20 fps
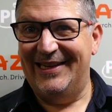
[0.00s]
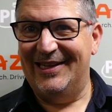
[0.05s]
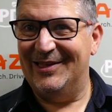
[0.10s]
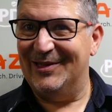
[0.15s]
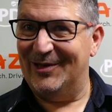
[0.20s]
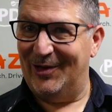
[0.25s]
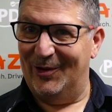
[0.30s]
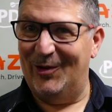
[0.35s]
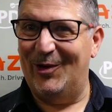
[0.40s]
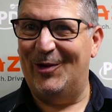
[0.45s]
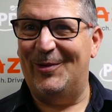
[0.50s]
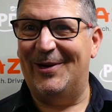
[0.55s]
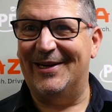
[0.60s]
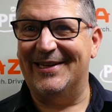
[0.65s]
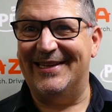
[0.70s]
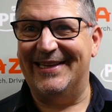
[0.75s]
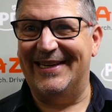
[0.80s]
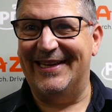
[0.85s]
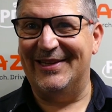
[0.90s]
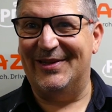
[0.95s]
It's a lot of work
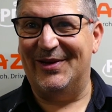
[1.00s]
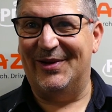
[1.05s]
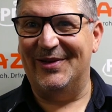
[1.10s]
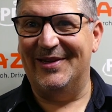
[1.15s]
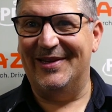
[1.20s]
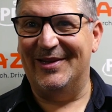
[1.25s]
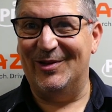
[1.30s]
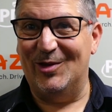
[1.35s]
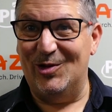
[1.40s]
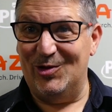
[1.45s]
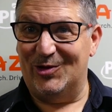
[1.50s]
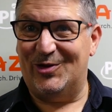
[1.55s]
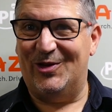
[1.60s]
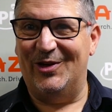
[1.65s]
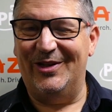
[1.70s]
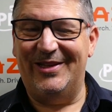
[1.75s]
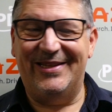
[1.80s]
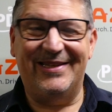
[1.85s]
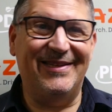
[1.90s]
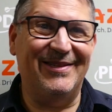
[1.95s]
to get done. Looks
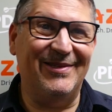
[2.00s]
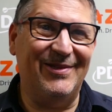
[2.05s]
good,